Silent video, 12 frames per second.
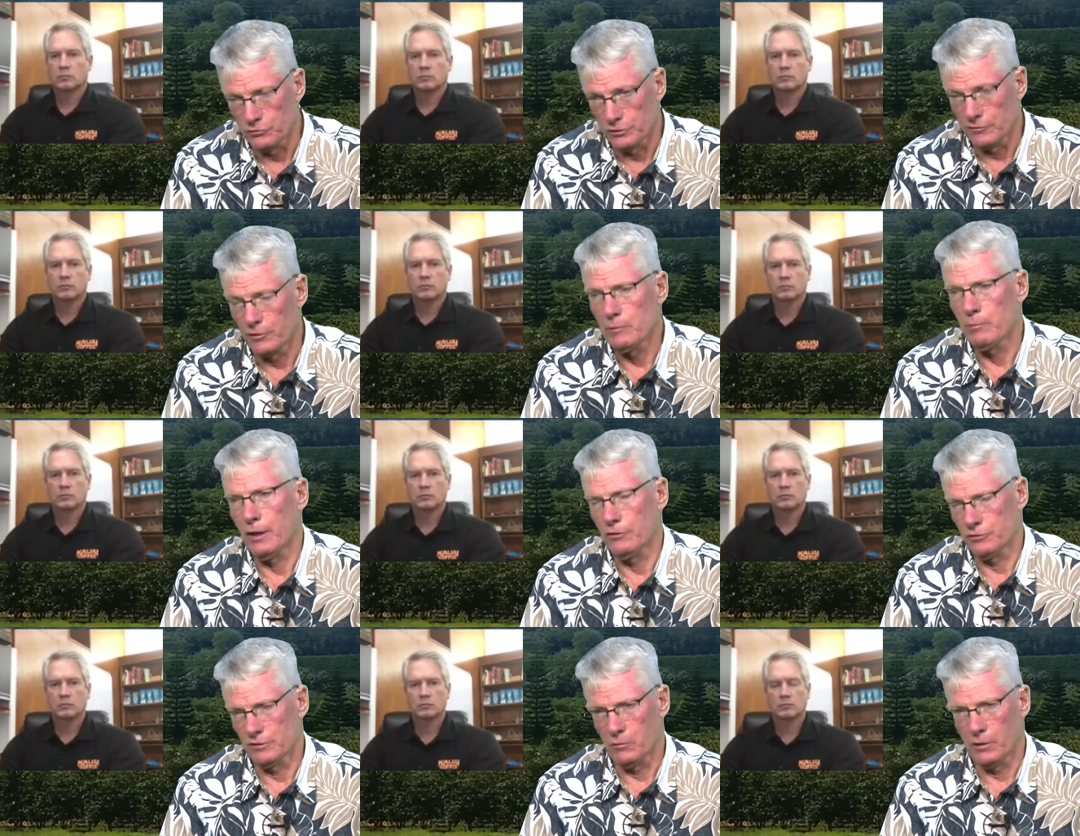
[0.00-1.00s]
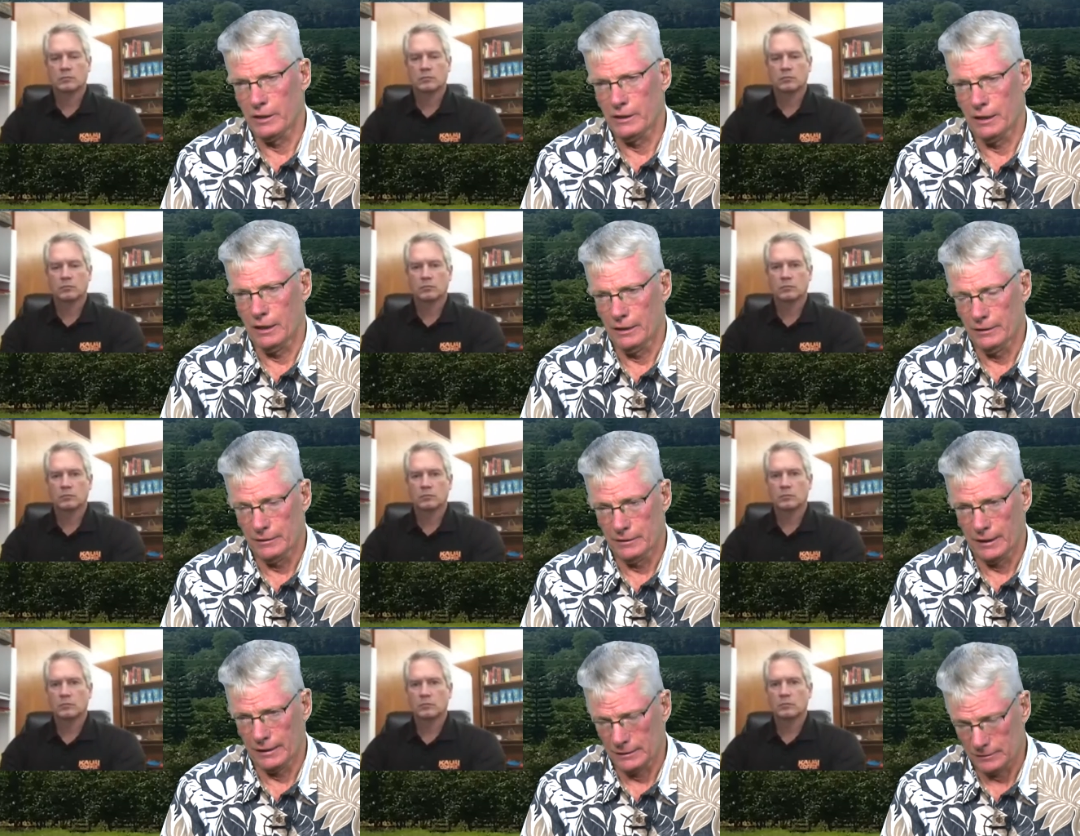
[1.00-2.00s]
Speaker 1: in a very positive way on the
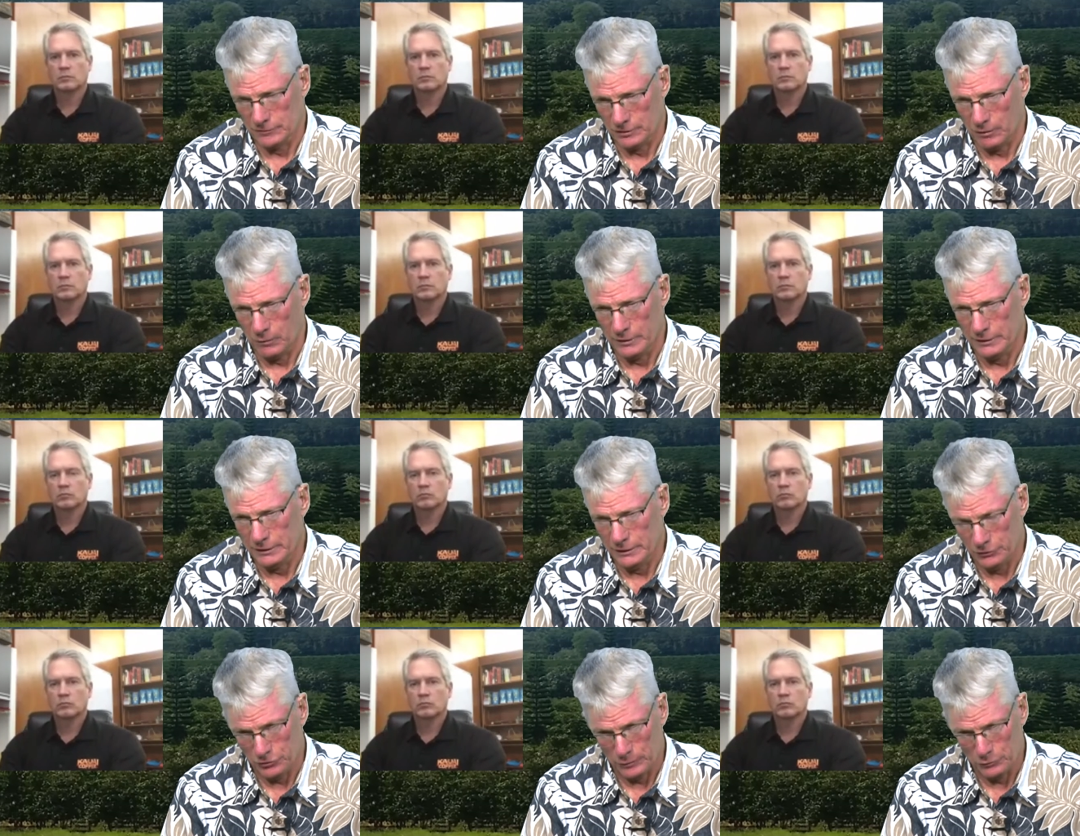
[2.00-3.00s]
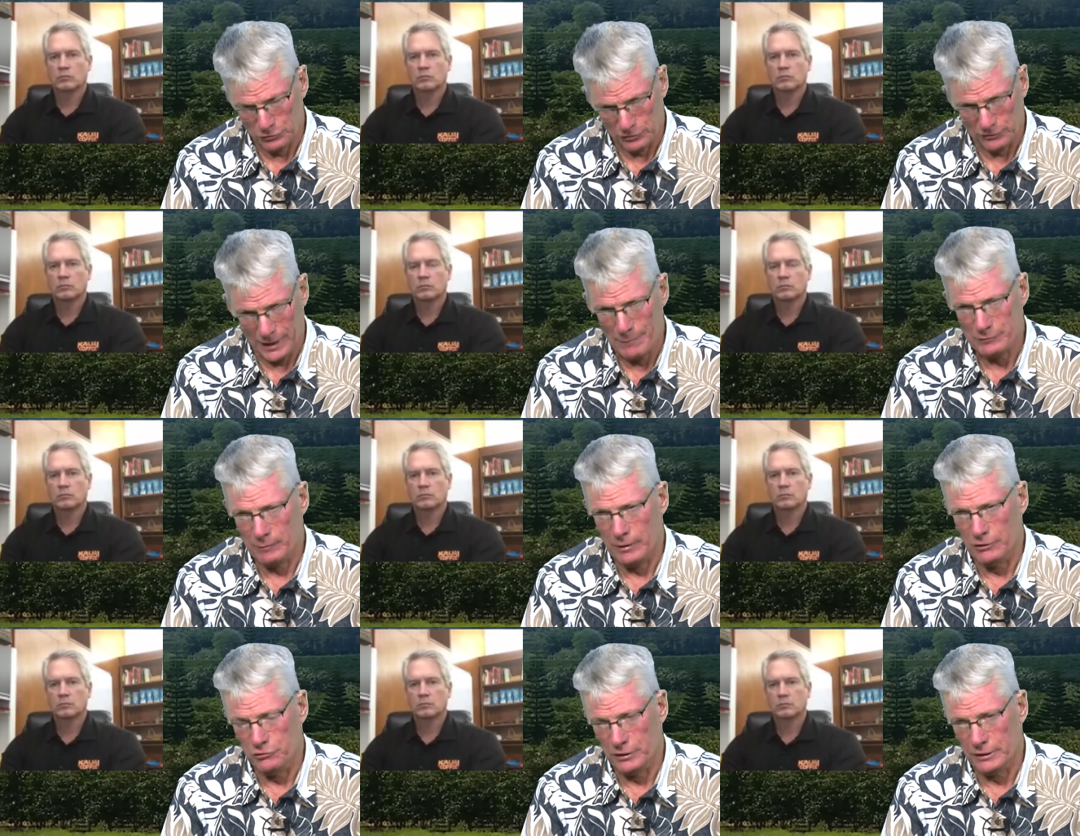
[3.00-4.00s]
island of Kauai in terms of
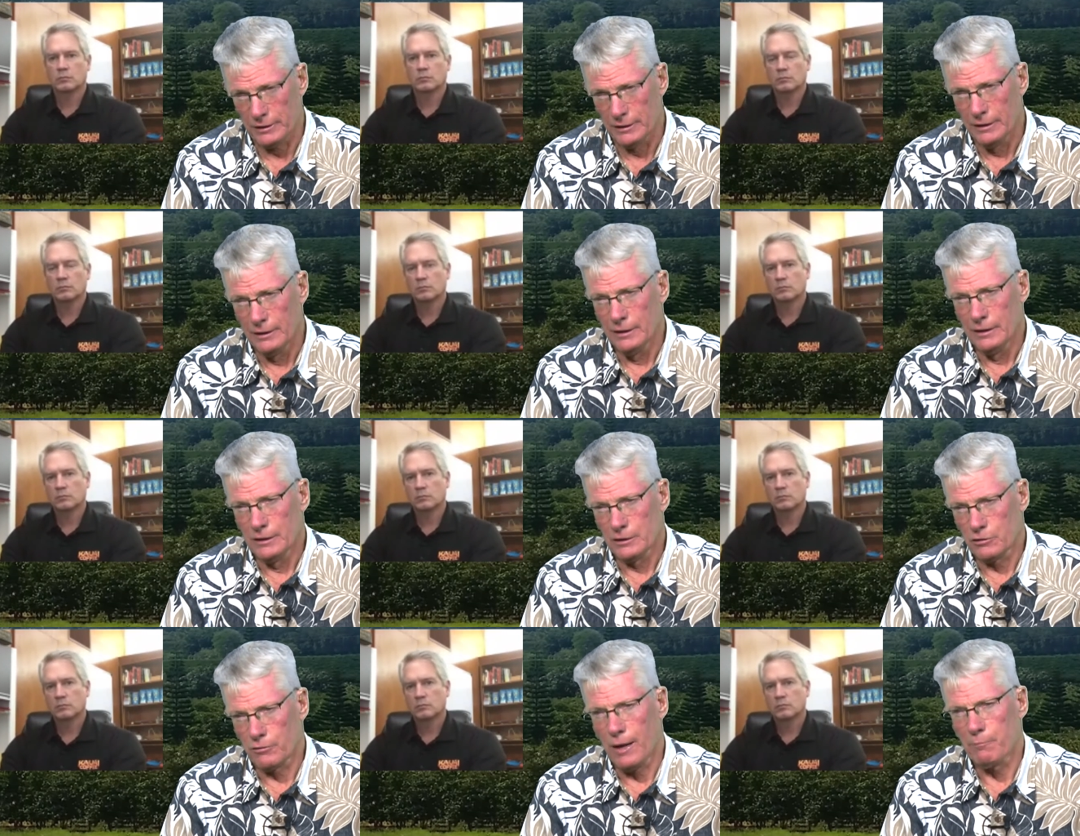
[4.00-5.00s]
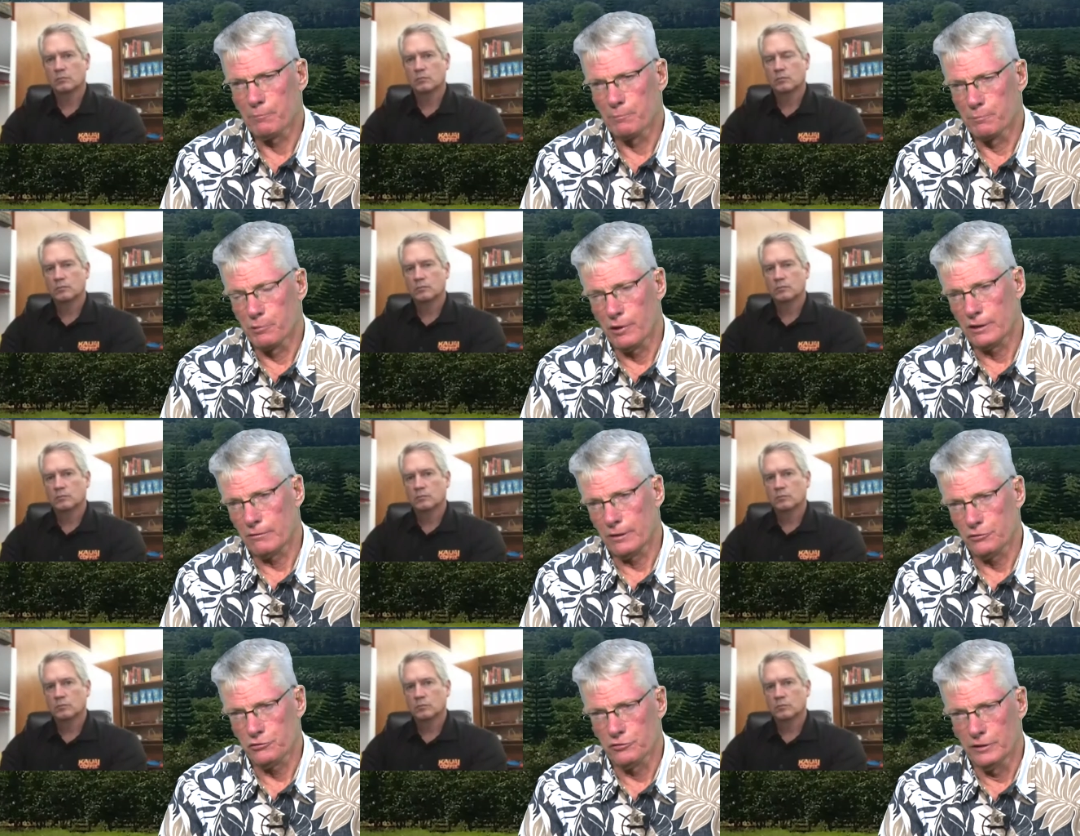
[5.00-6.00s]
optimizing crop
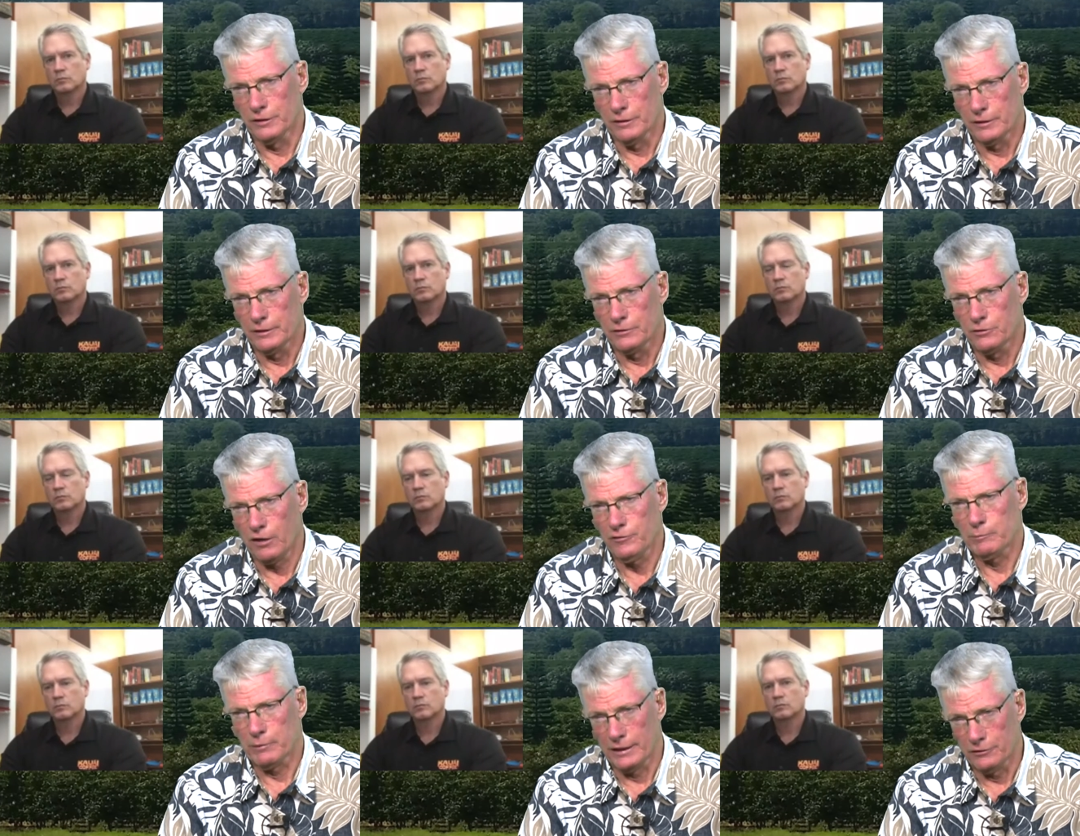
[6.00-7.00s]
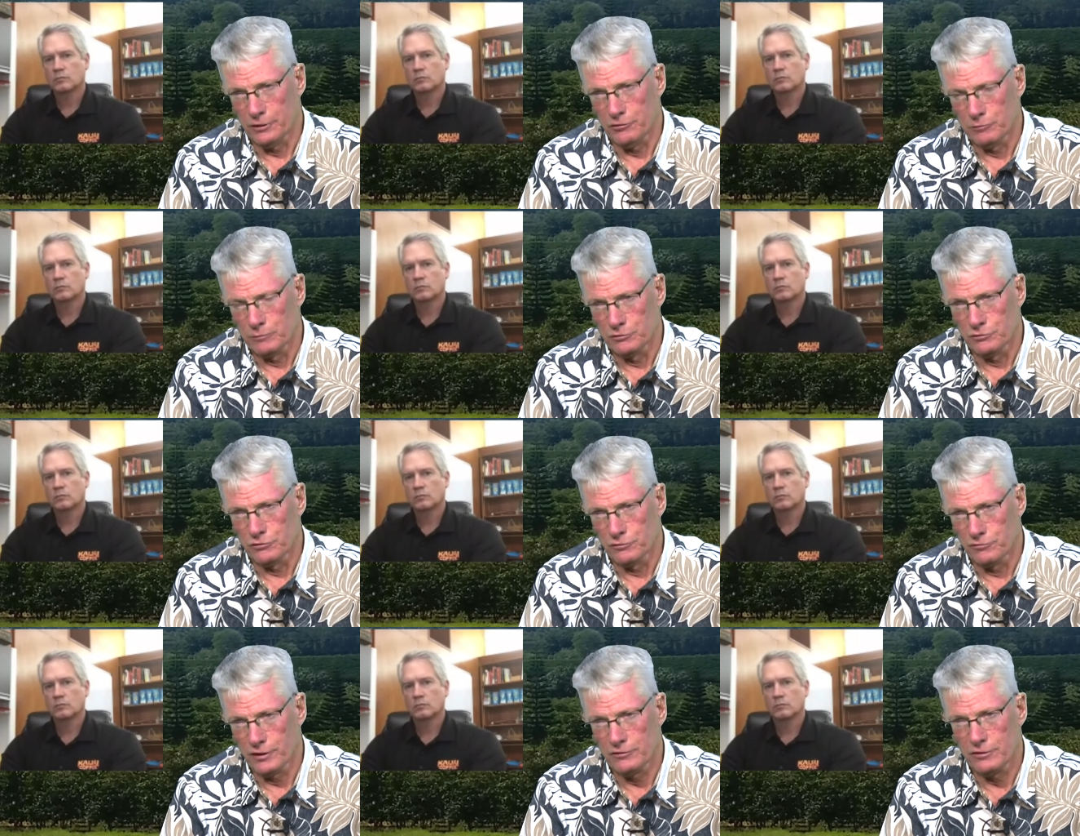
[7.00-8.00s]
progress in the coffee plantation business.
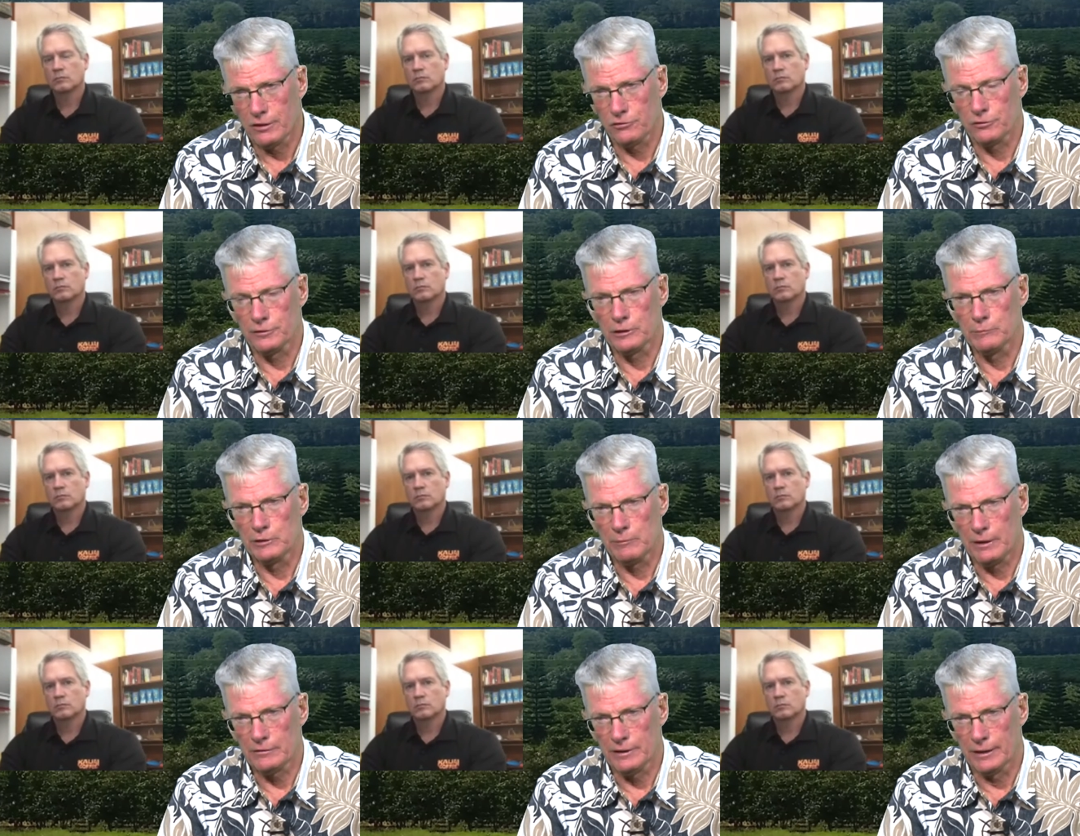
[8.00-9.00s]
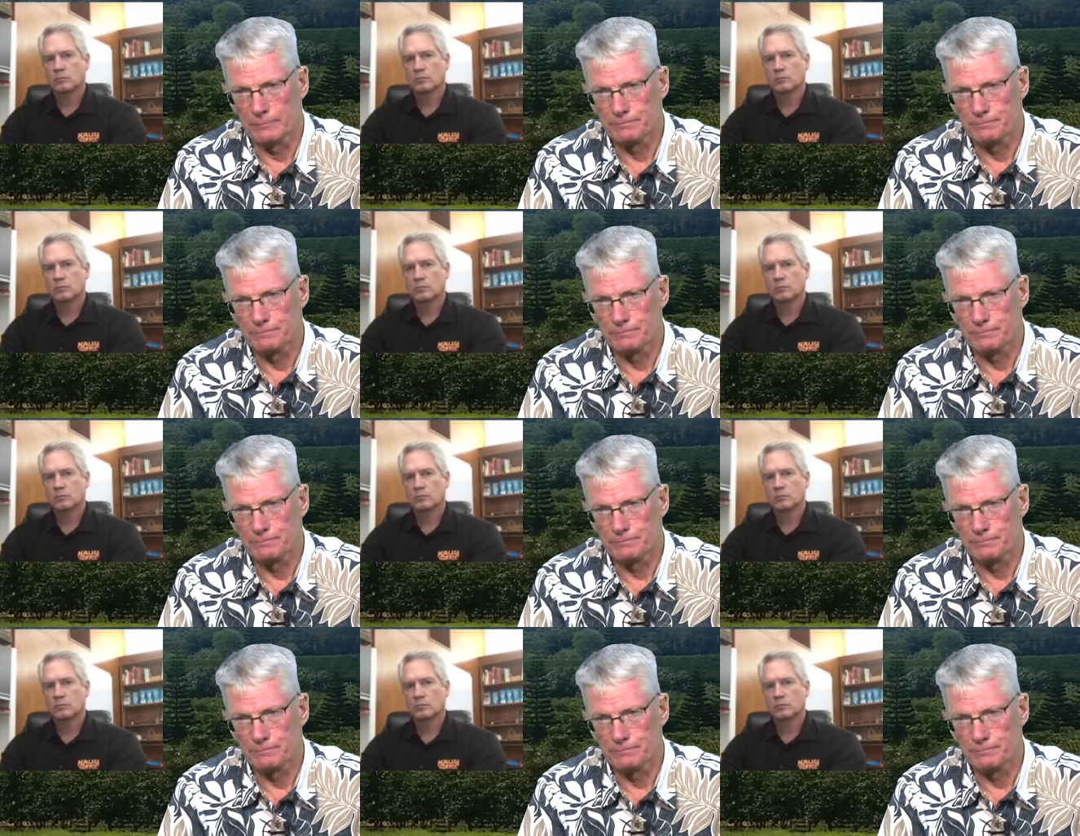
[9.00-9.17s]
Fred, tell us a little bit about that.